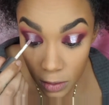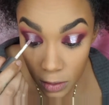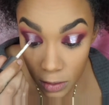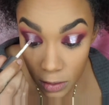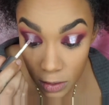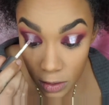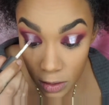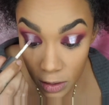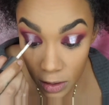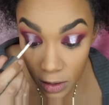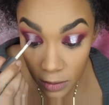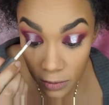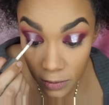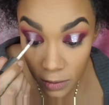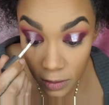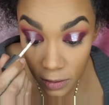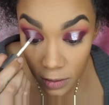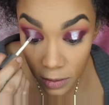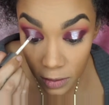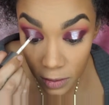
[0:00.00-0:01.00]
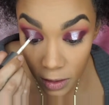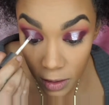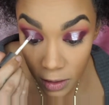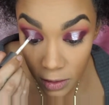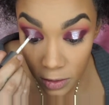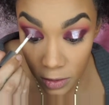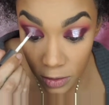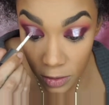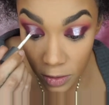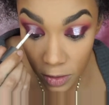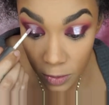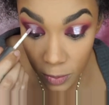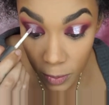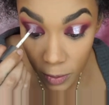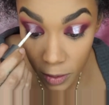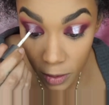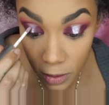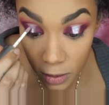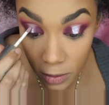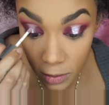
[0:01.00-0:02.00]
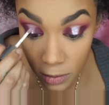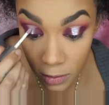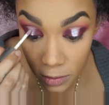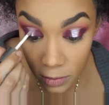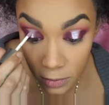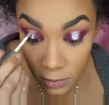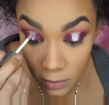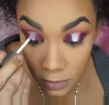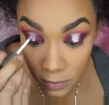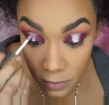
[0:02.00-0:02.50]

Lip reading: Just to give it a little extra sparkle.